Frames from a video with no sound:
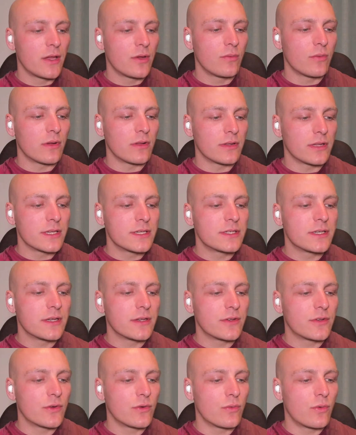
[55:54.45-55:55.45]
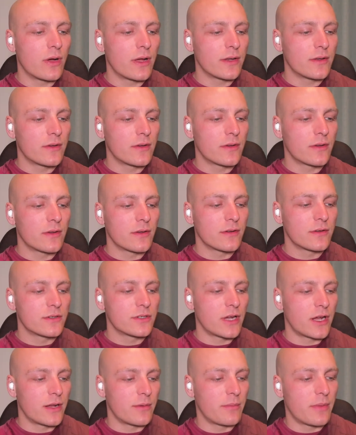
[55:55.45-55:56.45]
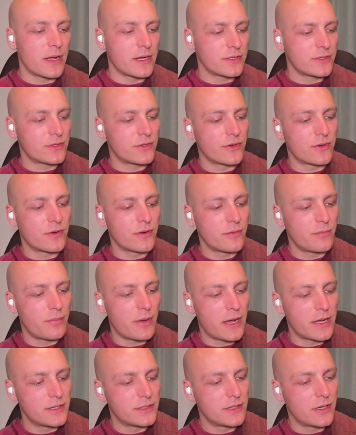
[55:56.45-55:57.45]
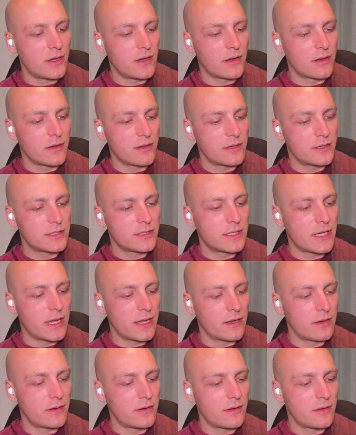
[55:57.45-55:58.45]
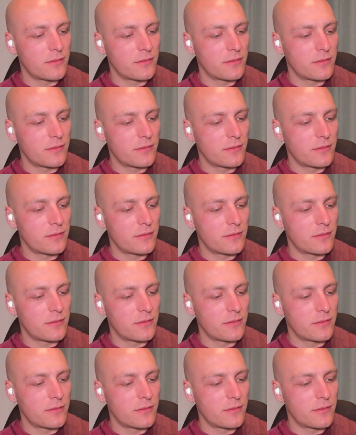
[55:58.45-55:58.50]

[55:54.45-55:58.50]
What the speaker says: will listen to what Chan Master Baizang said.